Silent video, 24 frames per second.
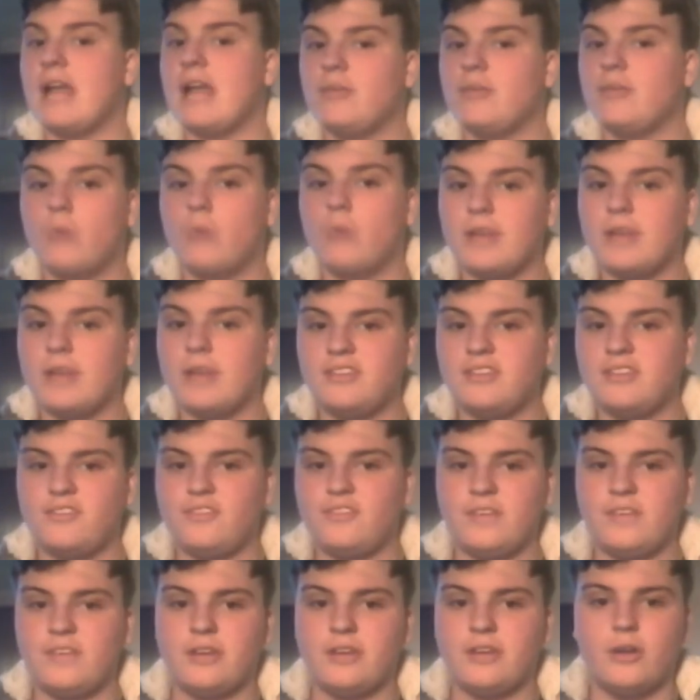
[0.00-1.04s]
guys want
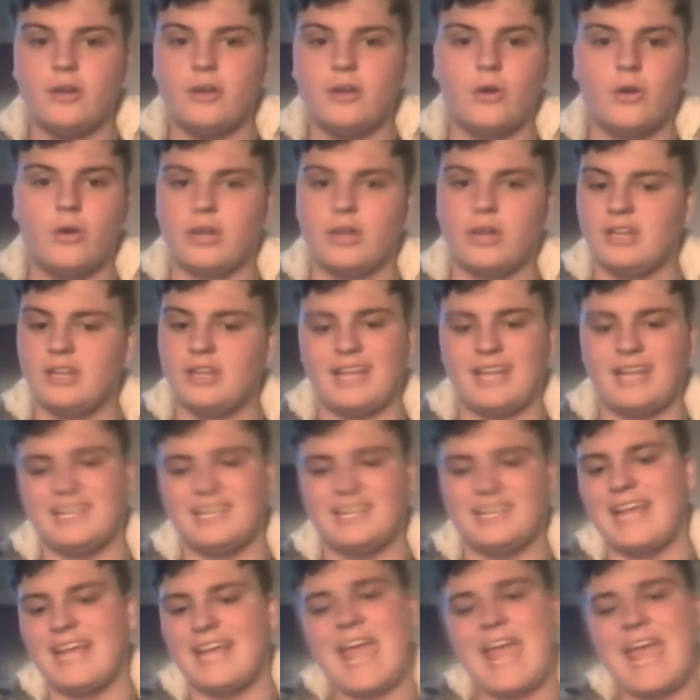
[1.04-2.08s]
this figure or
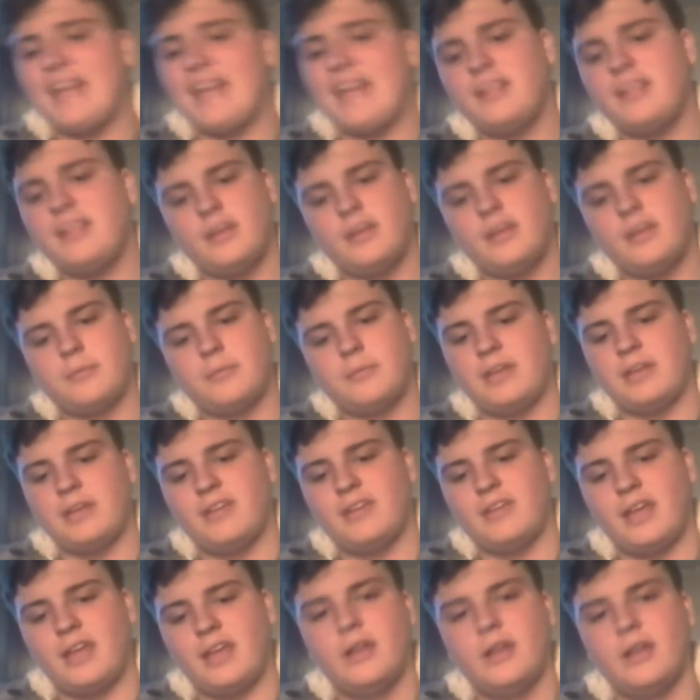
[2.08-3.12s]
collecting anything Ben
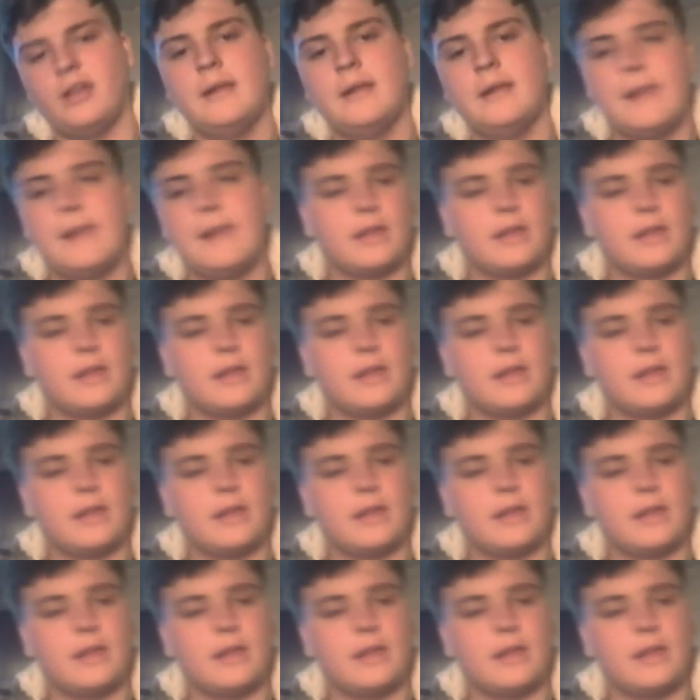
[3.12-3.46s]
10,